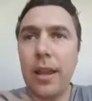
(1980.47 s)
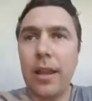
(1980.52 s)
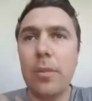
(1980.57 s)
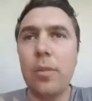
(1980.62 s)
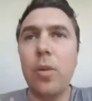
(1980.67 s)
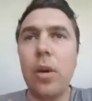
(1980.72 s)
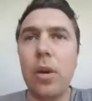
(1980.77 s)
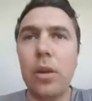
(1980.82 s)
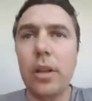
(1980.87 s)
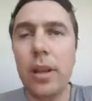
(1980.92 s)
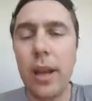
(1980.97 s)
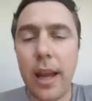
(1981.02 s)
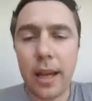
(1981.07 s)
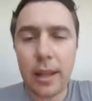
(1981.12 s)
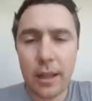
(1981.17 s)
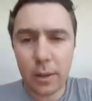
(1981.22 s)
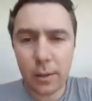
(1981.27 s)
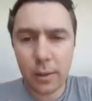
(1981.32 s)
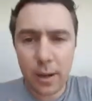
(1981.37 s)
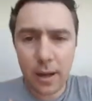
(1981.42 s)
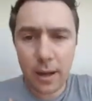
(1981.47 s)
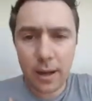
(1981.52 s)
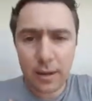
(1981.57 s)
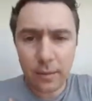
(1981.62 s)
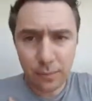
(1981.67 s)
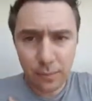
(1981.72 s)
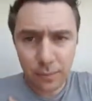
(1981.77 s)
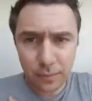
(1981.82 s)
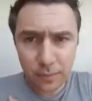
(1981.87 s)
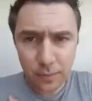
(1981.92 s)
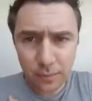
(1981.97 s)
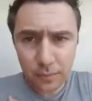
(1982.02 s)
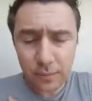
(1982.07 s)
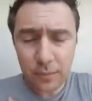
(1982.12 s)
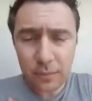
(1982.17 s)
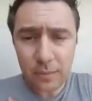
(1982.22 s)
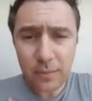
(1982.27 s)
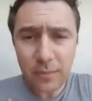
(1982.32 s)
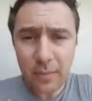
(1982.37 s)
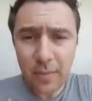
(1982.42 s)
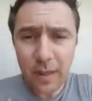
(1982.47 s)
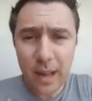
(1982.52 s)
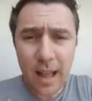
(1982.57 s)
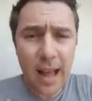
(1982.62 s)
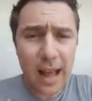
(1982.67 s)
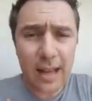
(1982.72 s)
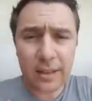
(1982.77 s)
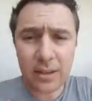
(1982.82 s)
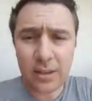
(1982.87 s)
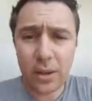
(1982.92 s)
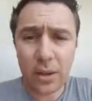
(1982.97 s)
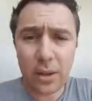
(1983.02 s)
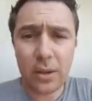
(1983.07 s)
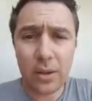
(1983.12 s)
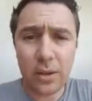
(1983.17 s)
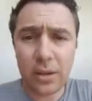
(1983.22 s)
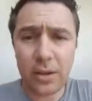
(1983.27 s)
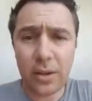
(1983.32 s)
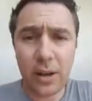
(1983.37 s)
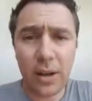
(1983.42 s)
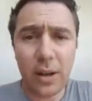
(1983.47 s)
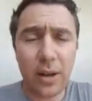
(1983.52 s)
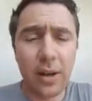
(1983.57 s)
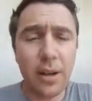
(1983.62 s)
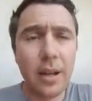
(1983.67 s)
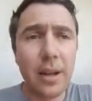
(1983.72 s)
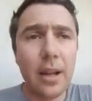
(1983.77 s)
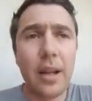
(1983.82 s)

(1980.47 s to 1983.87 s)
than what year you are at school. So,